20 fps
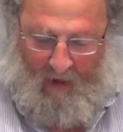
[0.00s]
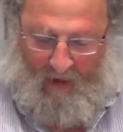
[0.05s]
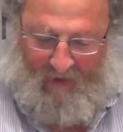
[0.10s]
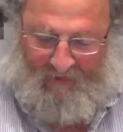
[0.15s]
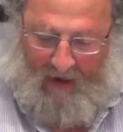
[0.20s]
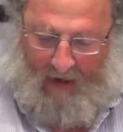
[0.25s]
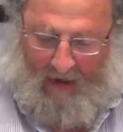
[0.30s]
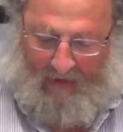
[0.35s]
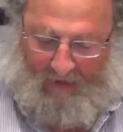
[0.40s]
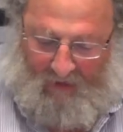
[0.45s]
In
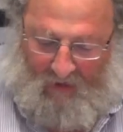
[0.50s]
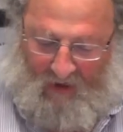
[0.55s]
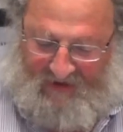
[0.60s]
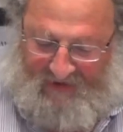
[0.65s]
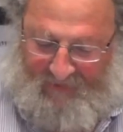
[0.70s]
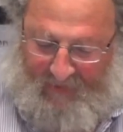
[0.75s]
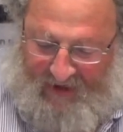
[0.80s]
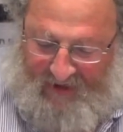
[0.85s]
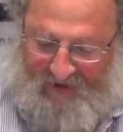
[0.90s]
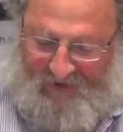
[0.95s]
the
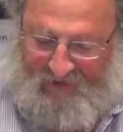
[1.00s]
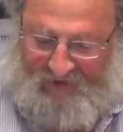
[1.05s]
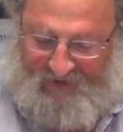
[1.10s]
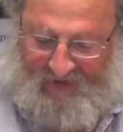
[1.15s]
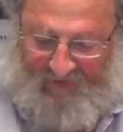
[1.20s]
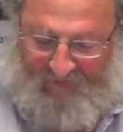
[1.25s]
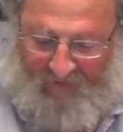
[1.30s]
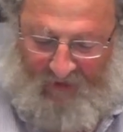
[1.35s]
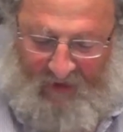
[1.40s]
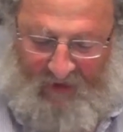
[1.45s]
Holocaust, many Jews
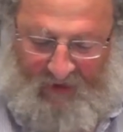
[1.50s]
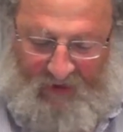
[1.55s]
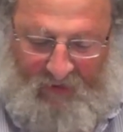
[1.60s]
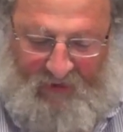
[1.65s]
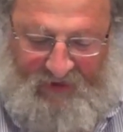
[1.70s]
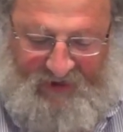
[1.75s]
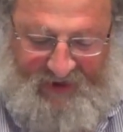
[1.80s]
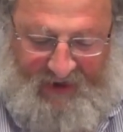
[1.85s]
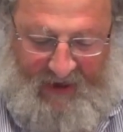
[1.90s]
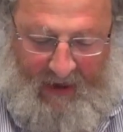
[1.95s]
converted to
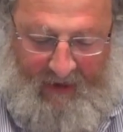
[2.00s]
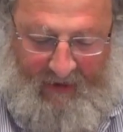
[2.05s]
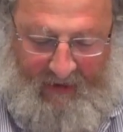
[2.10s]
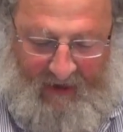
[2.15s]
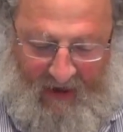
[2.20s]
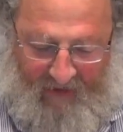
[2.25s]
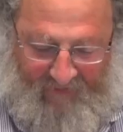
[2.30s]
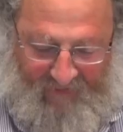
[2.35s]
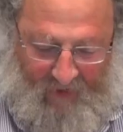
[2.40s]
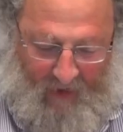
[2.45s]

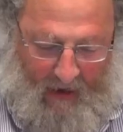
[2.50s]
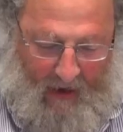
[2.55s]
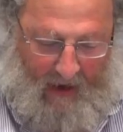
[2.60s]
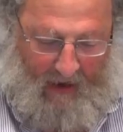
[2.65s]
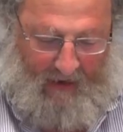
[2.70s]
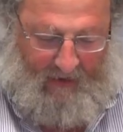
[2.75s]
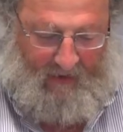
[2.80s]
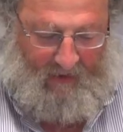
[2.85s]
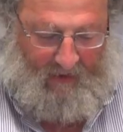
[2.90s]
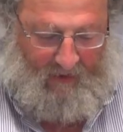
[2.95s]
Christianity after
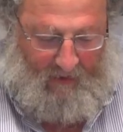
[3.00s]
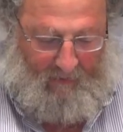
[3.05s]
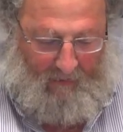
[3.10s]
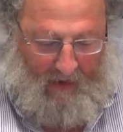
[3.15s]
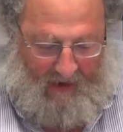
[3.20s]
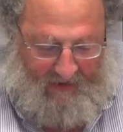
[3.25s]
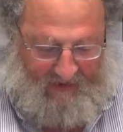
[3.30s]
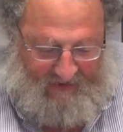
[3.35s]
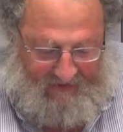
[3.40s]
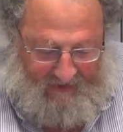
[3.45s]
hiding in the
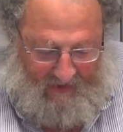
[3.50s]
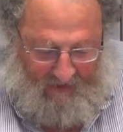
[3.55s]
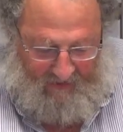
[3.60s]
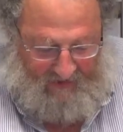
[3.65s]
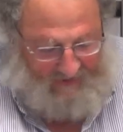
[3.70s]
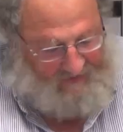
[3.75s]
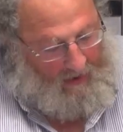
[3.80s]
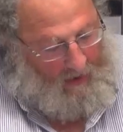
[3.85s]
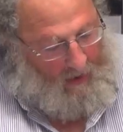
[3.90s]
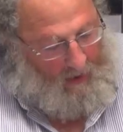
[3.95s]

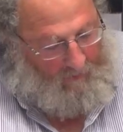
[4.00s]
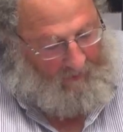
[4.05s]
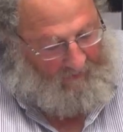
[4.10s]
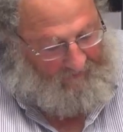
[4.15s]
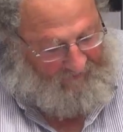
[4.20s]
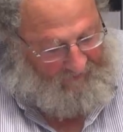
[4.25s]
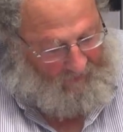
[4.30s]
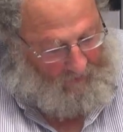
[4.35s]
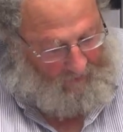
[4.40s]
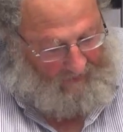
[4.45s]
monasteries, but
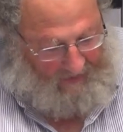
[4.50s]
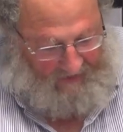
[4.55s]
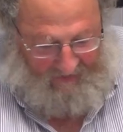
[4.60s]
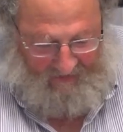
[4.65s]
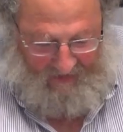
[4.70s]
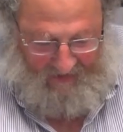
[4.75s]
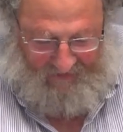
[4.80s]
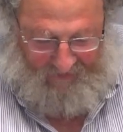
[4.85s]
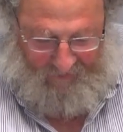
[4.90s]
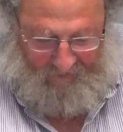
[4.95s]
few like
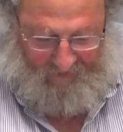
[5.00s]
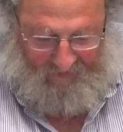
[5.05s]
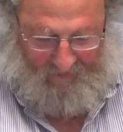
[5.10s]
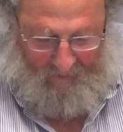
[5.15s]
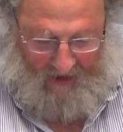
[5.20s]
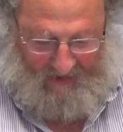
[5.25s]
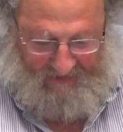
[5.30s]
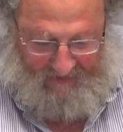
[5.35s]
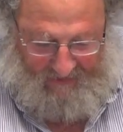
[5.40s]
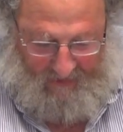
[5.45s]
Nestoras
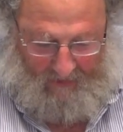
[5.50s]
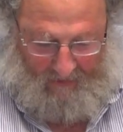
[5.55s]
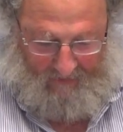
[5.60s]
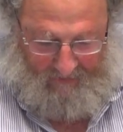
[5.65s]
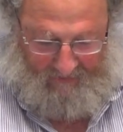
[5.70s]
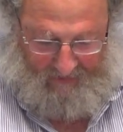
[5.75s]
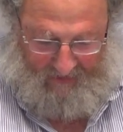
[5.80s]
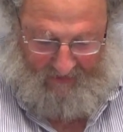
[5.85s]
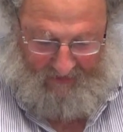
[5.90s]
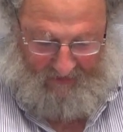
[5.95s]

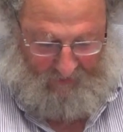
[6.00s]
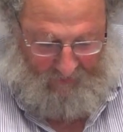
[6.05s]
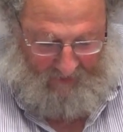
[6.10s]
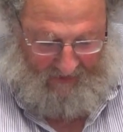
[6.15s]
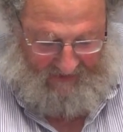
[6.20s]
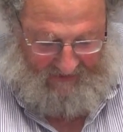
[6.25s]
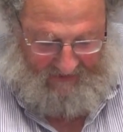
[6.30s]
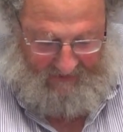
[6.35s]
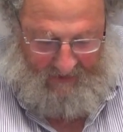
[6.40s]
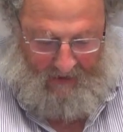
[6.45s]
Matza did in
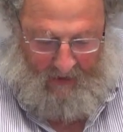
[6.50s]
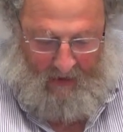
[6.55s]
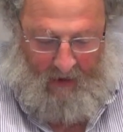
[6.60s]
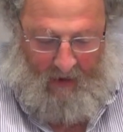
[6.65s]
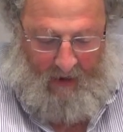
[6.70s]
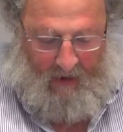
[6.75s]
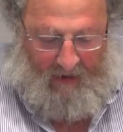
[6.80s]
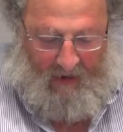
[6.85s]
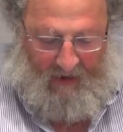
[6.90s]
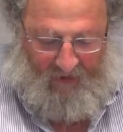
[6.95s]
Greece
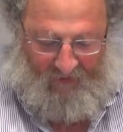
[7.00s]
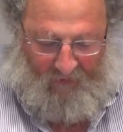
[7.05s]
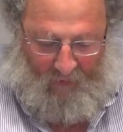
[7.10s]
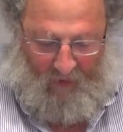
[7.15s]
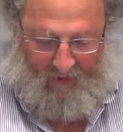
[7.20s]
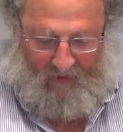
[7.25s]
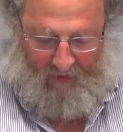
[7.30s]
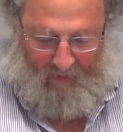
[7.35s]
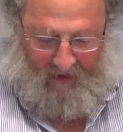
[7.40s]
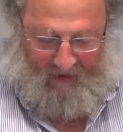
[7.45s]
and
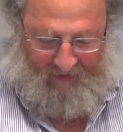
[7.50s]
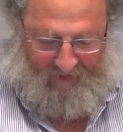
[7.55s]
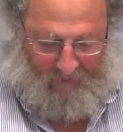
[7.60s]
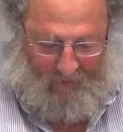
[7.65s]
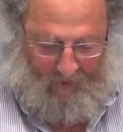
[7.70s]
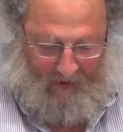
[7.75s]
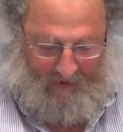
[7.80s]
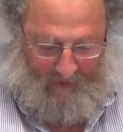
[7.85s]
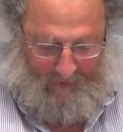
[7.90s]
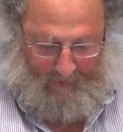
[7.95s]
elsewhere in the
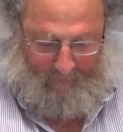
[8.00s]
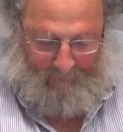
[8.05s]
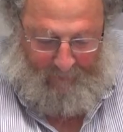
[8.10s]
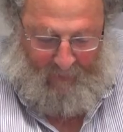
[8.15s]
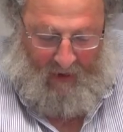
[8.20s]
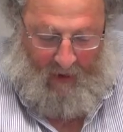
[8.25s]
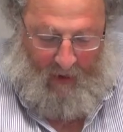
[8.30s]
Mediterranean.